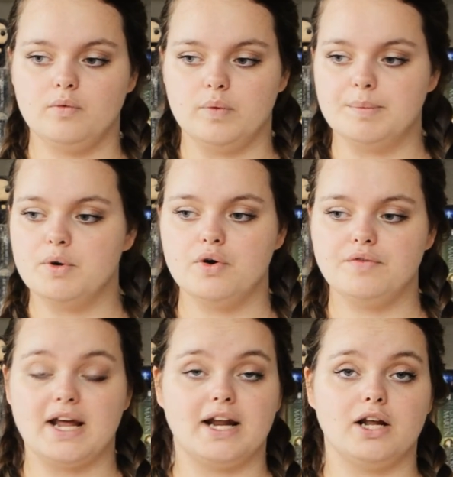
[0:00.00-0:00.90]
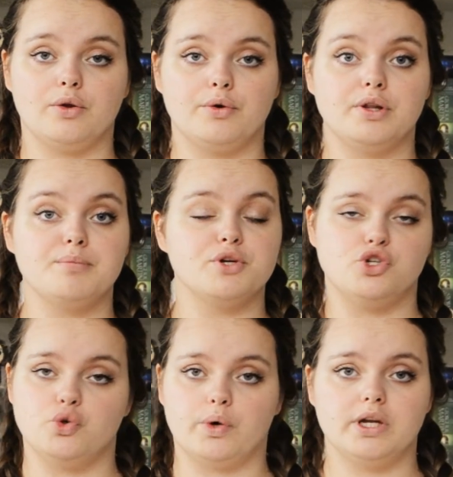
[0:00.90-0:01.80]
we moved and I learned the
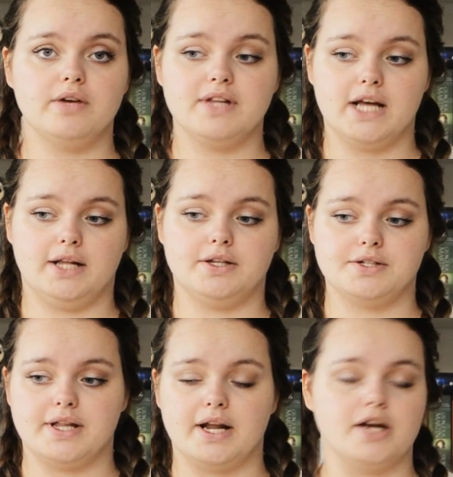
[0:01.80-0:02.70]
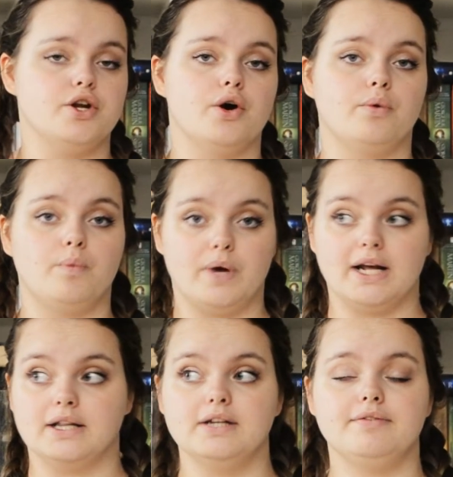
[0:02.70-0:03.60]
majority of the English that I know when
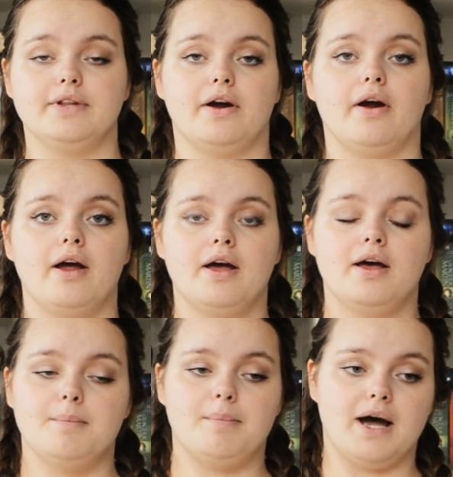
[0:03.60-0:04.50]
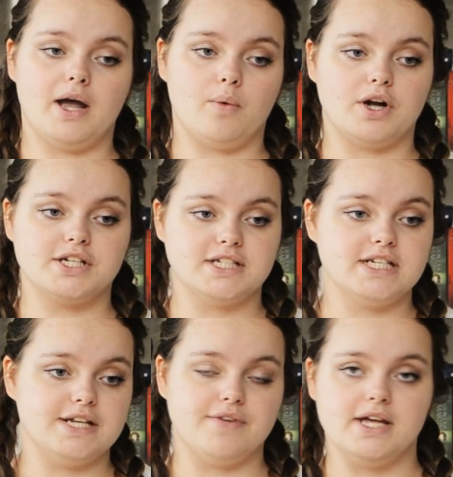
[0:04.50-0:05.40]
I lived there by watching
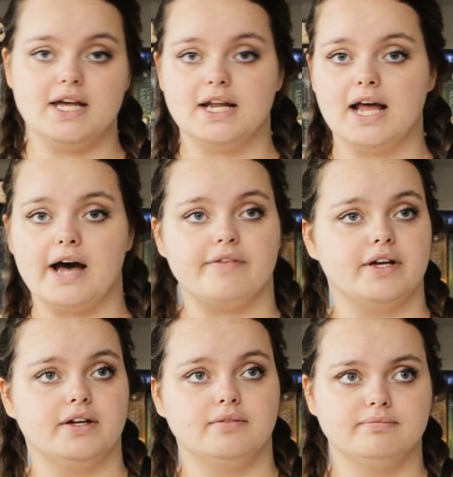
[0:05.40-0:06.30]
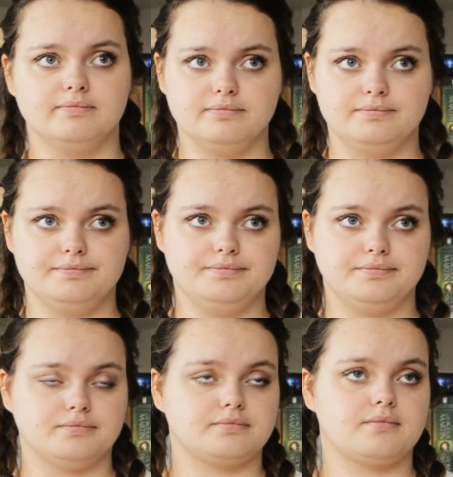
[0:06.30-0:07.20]
TV and having
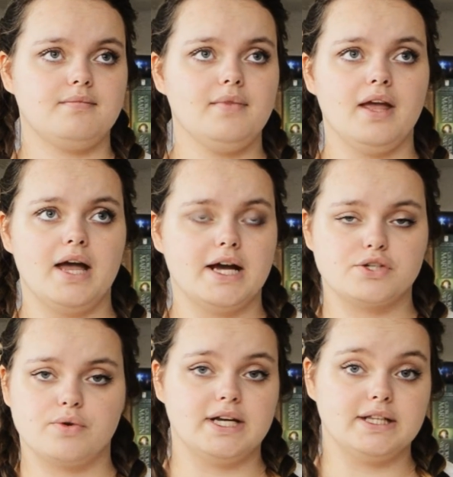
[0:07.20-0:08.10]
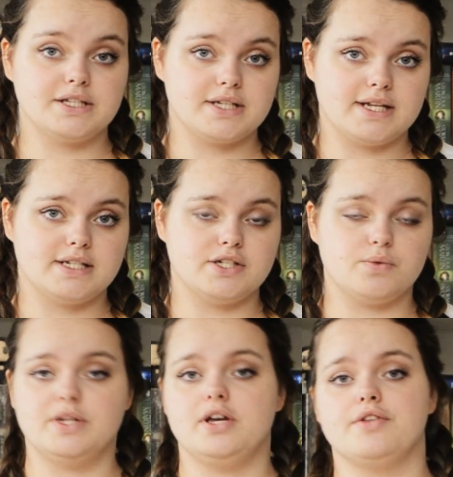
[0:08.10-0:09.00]
extra English lessons
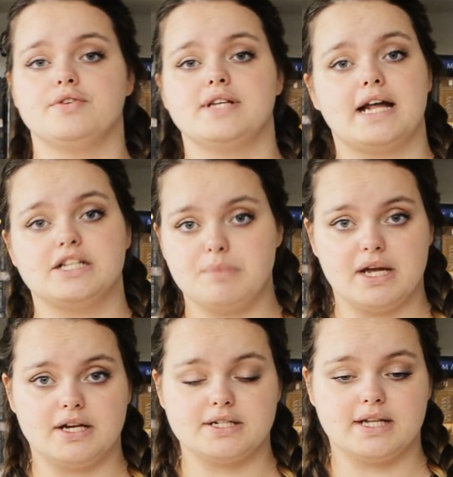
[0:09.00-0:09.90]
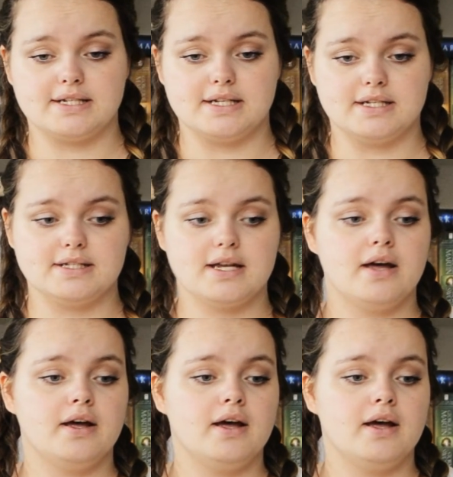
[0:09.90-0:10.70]
when the others had Spanish lessons.